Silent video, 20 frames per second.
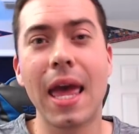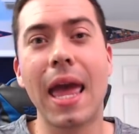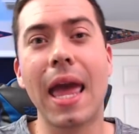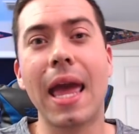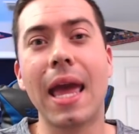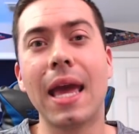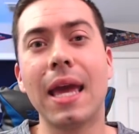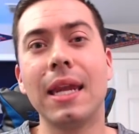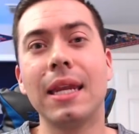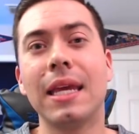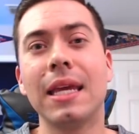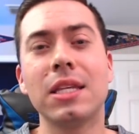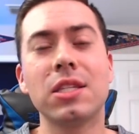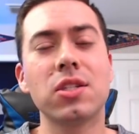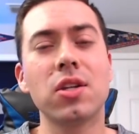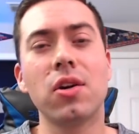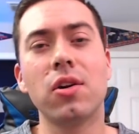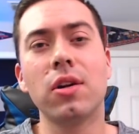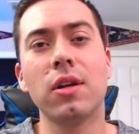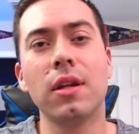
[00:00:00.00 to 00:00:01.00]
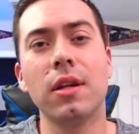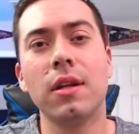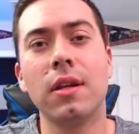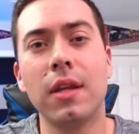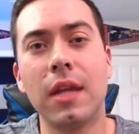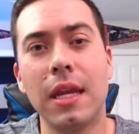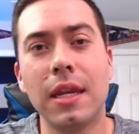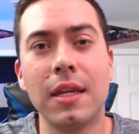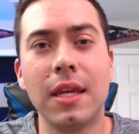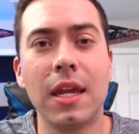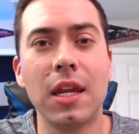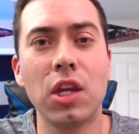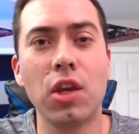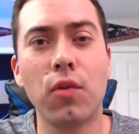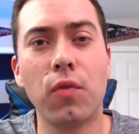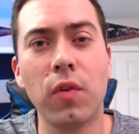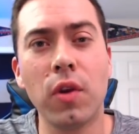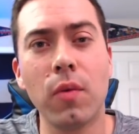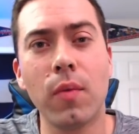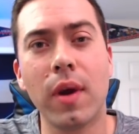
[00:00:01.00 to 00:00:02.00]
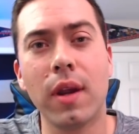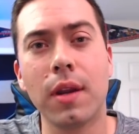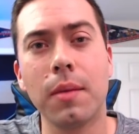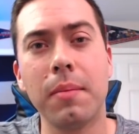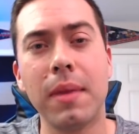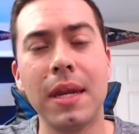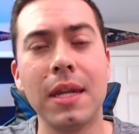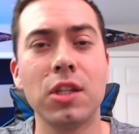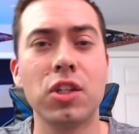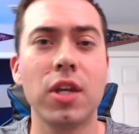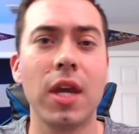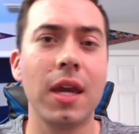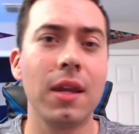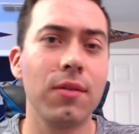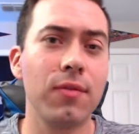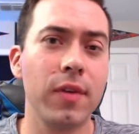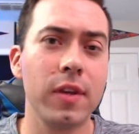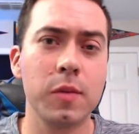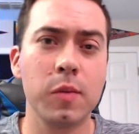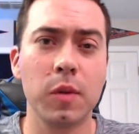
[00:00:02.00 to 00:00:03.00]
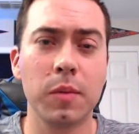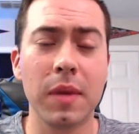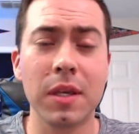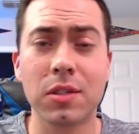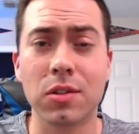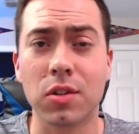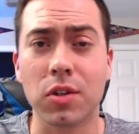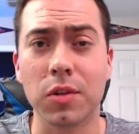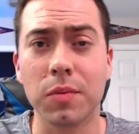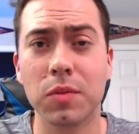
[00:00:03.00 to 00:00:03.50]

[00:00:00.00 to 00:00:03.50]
and get started in getting your feet wet in ManyChat and Facebook Messenger.